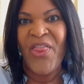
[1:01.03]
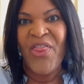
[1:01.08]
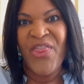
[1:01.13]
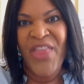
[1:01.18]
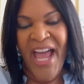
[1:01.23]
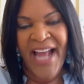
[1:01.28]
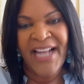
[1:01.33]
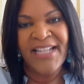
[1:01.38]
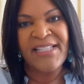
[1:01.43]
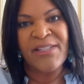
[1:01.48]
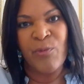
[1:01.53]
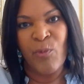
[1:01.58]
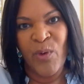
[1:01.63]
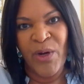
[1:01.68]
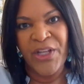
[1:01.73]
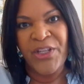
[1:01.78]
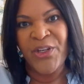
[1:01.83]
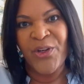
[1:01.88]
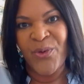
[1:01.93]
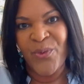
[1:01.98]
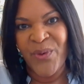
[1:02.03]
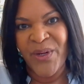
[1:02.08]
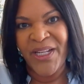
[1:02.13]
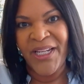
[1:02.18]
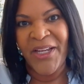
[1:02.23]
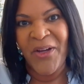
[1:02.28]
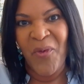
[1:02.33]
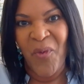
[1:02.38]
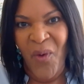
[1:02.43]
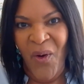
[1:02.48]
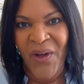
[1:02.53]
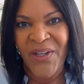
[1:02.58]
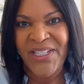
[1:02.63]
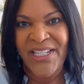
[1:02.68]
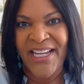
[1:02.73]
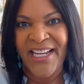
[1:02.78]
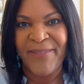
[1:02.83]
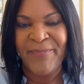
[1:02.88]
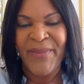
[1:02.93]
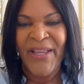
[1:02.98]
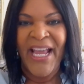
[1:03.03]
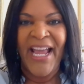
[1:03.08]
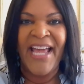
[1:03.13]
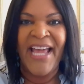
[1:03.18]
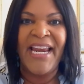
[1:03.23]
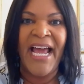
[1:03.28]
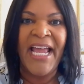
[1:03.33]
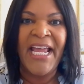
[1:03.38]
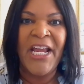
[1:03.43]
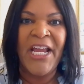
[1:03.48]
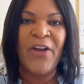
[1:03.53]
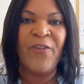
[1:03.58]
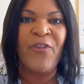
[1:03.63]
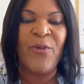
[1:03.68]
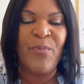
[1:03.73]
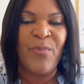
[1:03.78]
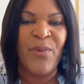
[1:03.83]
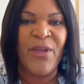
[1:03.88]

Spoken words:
that's what you're really wanting. And I hear from